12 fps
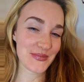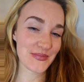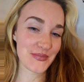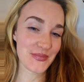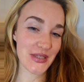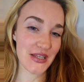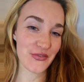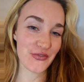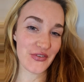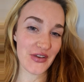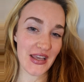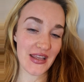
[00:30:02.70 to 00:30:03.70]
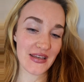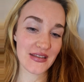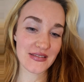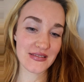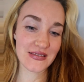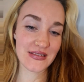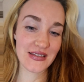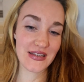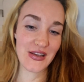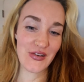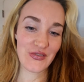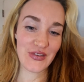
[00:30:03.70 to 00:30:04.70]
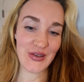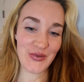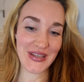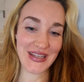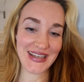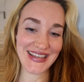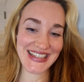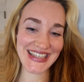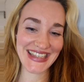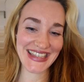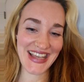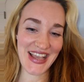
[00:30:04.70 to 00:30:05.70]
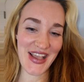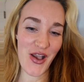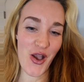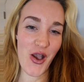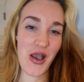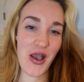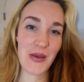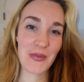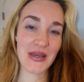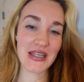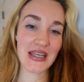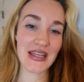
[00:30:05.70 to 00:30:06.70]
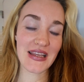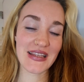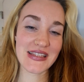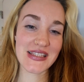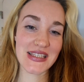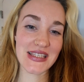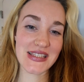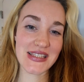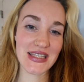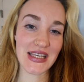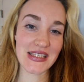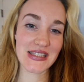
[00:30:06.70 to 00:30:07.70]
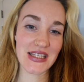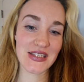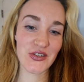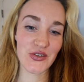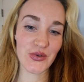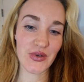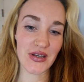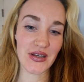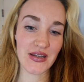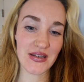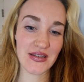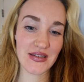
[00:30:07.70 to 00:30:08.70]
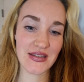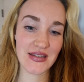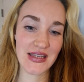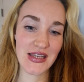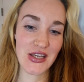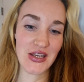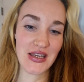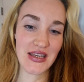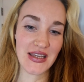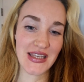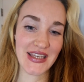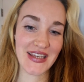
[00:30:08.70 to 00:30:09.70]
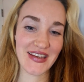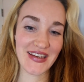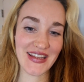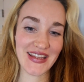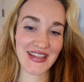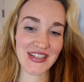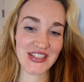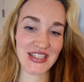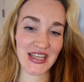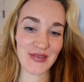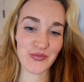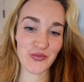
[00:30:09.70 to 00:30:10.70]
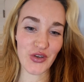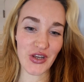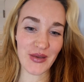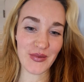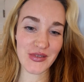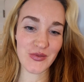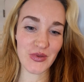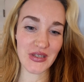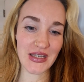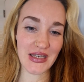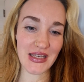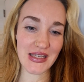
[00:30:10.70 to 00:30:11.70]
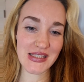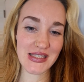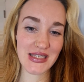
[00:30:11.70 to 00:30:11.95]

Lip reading: big fan of Leonidas. But yeah, it's nice that you are here in the chat, bro. It's really nice.